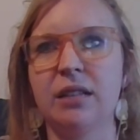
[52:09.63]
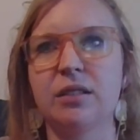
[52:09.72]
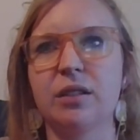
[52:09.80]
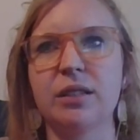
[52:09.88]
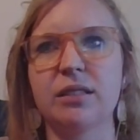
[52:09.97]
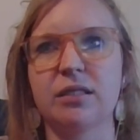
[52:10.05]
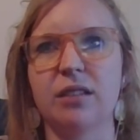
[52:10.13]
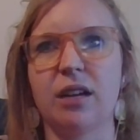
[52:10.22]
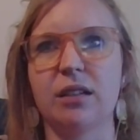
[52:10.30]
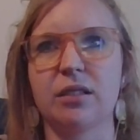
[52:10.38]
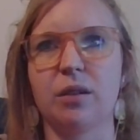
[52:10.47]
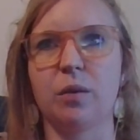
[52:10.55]
And so this is
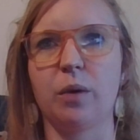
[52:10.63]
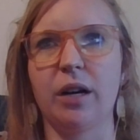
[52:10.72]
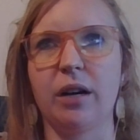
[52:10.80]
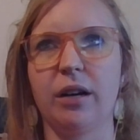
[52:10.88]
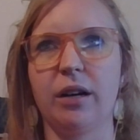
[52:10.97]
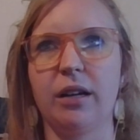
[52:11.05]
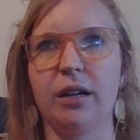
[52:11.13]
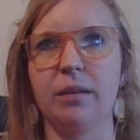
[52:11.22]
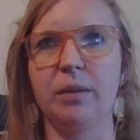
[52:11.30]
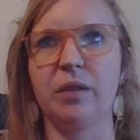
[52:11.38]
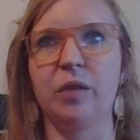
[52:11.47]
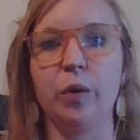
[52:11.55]
also where
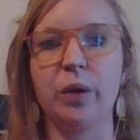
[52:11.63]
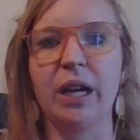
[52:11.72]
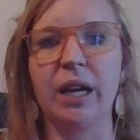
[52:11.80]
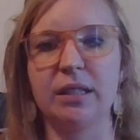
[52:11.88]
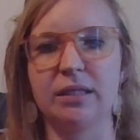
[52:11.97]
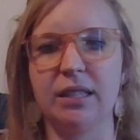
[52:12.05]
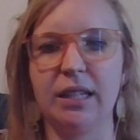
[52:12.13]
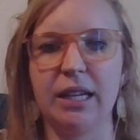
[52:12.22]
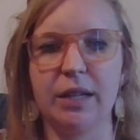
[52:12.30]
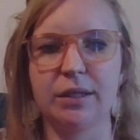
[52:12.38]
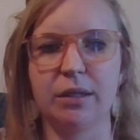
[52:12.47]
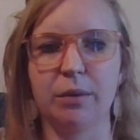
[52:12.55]
um, if you can seek
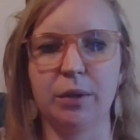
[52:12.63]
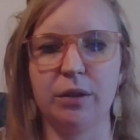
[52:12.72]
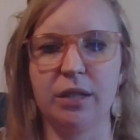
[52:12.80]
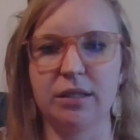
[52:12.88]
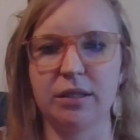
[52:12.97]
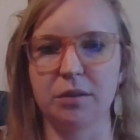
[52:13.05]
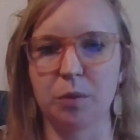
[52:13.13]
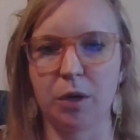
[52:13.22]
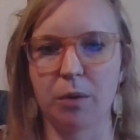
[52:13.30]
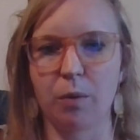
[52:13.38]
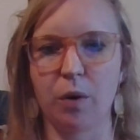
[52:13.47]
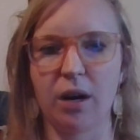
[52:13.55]
out someone who does this
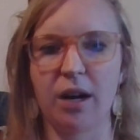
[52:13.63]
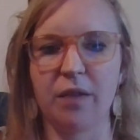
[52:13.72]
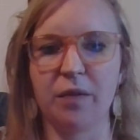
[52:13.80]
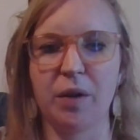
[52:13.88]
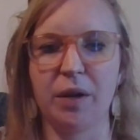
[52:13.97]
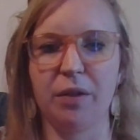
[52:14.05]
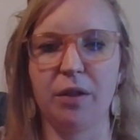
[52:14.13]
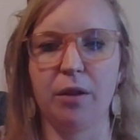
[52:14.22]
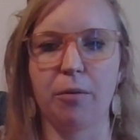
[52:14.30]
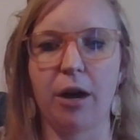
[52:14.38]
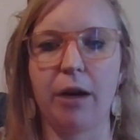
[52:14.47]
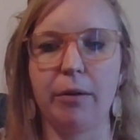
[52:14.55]
work more often,
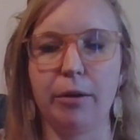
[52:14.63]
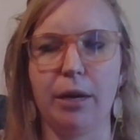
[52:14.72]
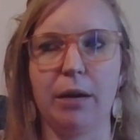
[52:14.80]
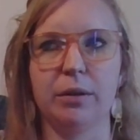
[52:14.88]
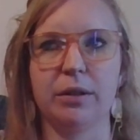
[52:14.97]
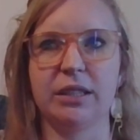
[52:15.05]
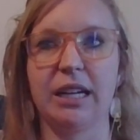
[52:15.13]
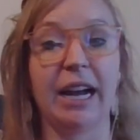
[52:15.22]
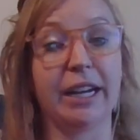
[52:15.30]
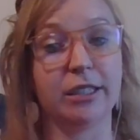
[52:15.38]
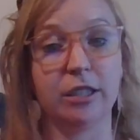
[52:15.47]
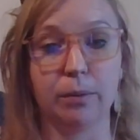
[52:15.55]
they'll probably be able to
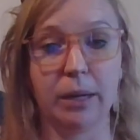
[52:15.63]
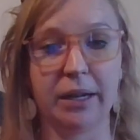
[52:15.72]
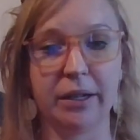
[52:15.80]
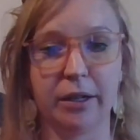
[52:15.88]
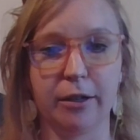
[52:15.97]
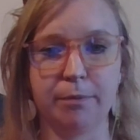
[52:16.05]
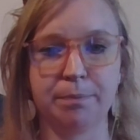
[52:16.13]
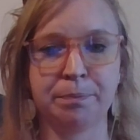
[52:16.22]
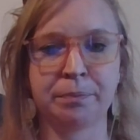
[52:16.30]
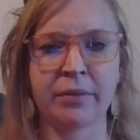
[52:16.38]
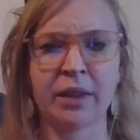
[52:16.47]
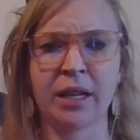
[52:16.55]
guide you better
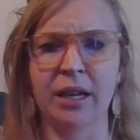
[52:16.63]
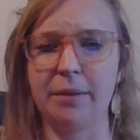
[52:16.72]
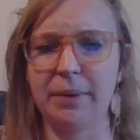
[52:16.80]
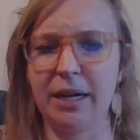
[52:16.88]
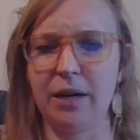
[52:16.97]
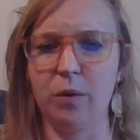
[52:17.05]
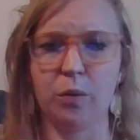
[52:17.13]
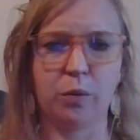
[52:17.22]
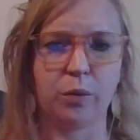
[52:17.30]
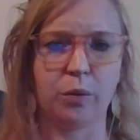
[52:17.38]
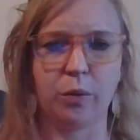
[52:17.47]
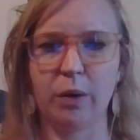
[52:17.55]
about
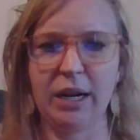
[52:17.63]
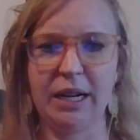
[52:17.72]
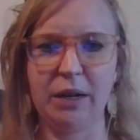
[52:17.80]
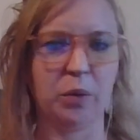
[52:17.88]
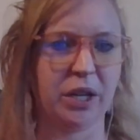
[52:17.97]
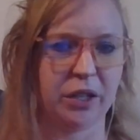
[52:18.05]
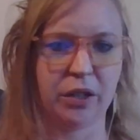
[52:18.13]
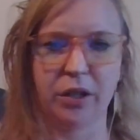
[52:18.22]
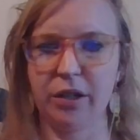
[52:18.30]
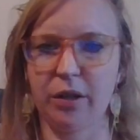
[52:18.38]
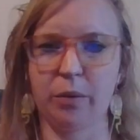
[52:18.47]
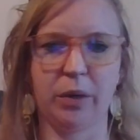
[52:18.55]
what what
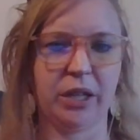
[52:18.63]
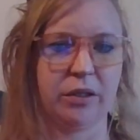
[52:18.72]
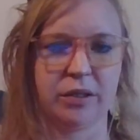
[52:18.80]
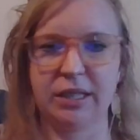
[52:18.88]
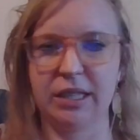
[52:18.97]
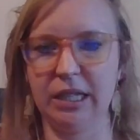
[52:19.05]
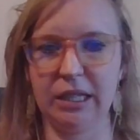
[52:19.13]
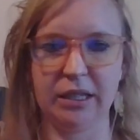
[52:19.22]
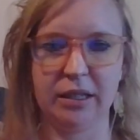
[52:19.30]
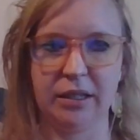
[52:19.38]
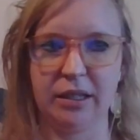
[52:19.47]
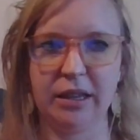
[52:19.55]
occurred, what you're
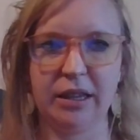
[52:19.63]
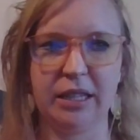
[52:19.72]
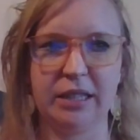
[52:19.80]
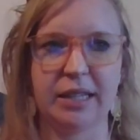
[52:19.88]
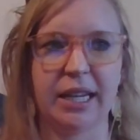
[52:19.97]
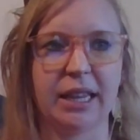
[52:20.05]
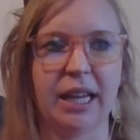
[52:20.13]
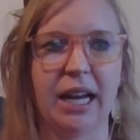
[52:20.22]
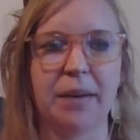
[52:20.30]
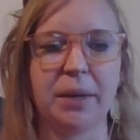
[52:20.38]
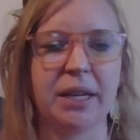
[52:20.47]
seeing, and things like that.